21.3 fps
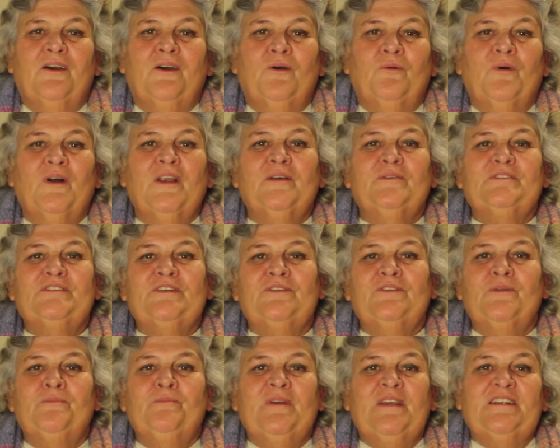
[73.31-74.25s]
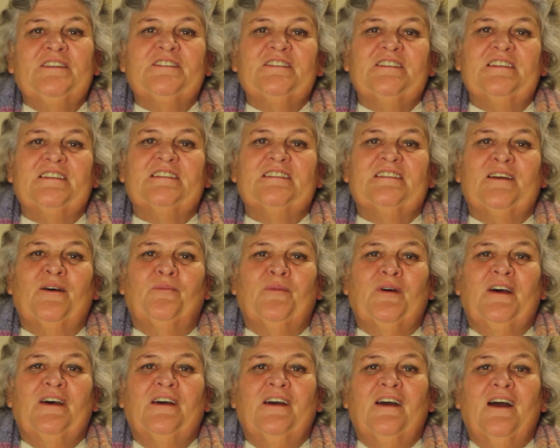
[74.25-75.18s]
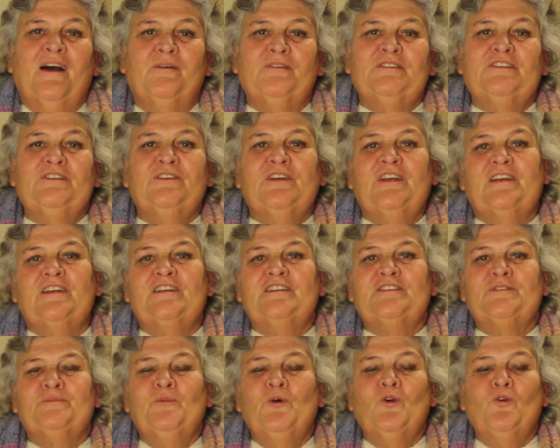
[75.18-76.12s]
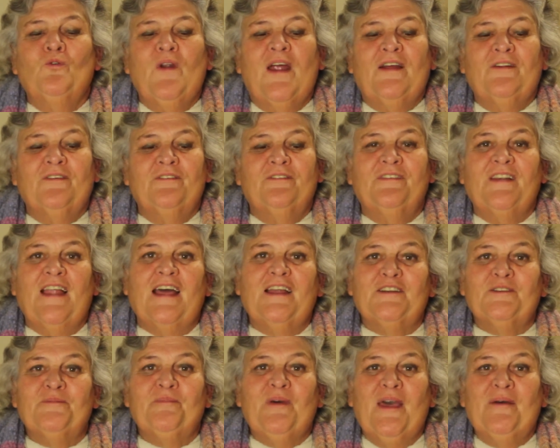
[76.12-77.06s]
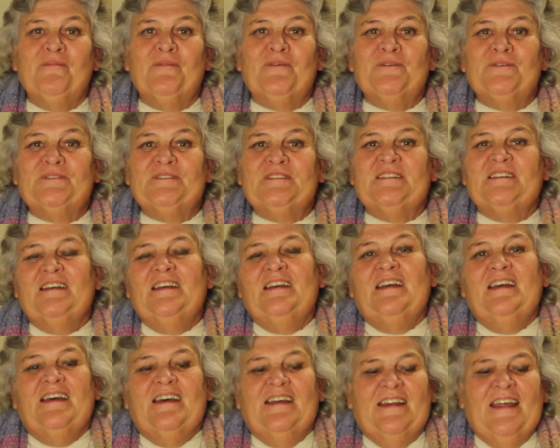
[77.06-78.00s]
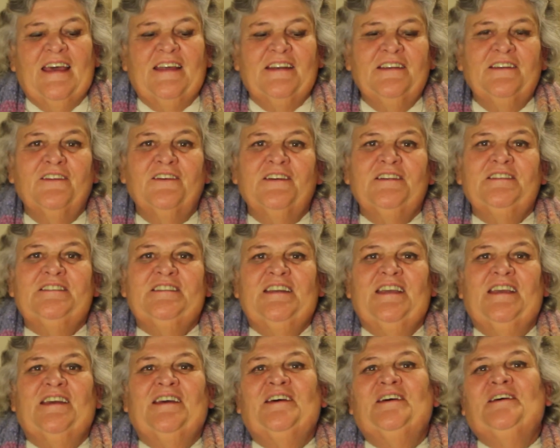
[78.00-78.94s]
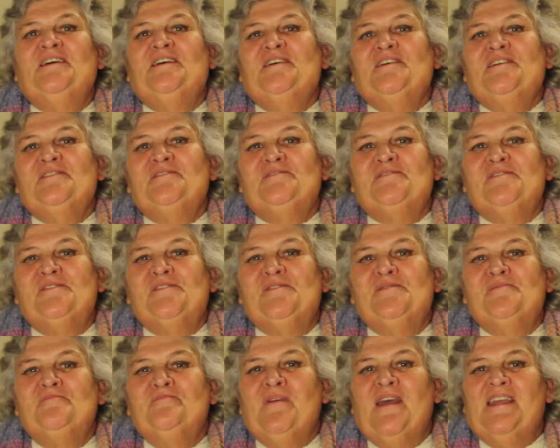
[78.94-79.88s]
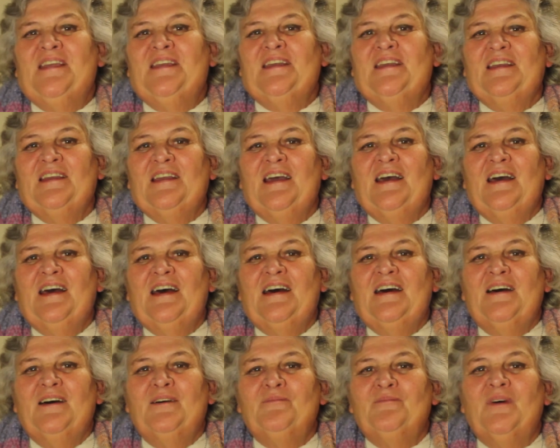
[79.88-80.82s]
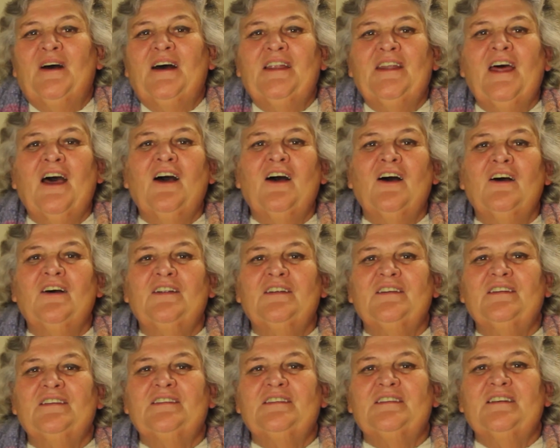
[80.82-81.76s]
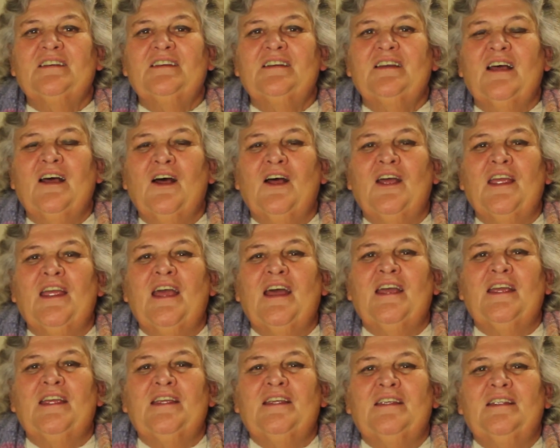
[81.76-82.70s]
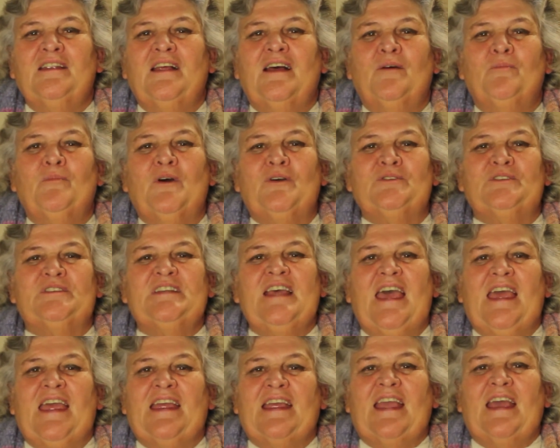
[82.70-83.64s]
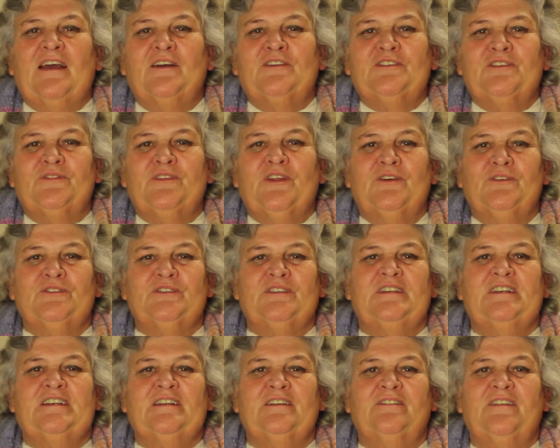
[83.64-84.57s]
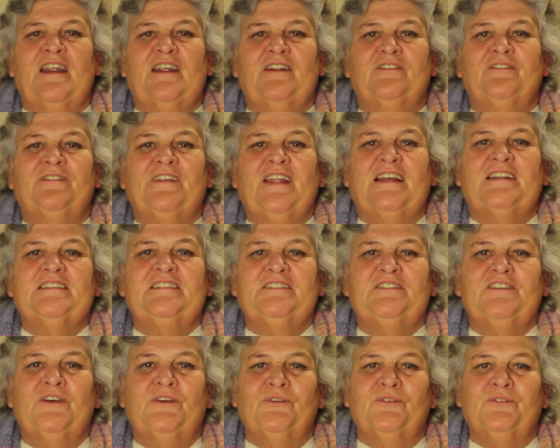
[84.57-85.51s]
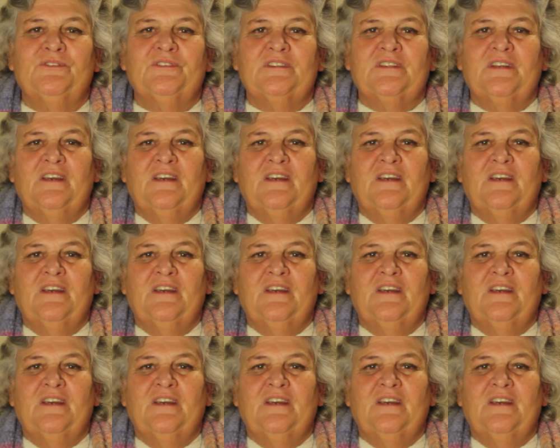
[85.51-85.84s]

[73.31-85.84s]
While I was on the beach this summer, I was looking at small round flat pebbles and had an idea for making an art, a mosaic out of those little round flat stones